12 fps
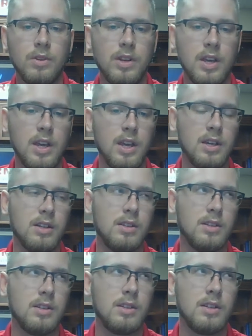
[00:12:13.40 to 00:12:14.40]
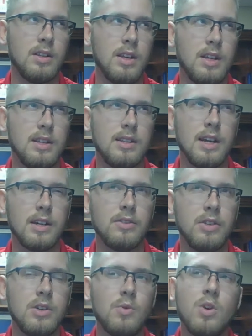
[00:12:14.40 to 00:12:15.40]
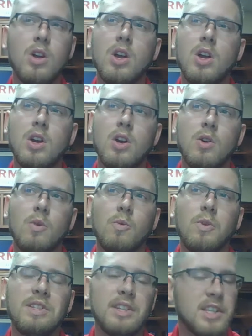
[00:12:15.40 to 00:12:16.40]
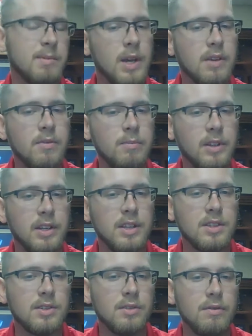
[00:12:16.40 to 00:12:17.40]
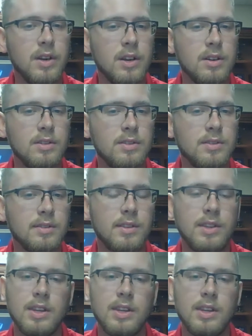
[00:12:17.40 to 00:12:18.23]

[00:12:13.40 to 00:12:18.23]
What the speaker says: and exactly what to expect from the land surveyors,